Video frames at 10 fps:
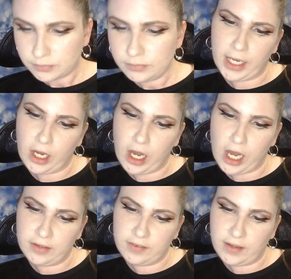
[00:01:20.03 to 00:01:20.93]

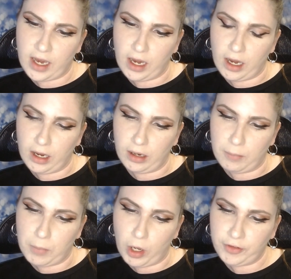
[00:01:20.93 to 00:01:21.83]
Got a uh,
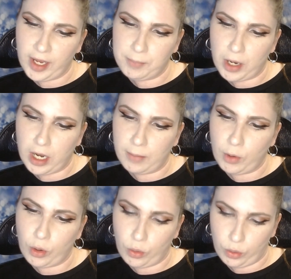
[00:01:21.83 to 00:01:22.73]

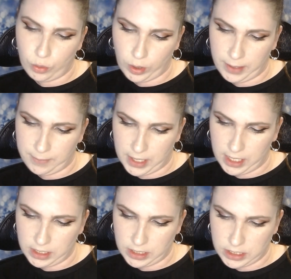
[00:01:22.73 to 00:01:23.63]
multi-balm
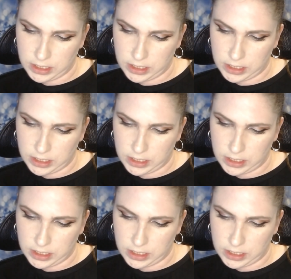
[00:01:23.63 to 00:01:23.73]
ointment.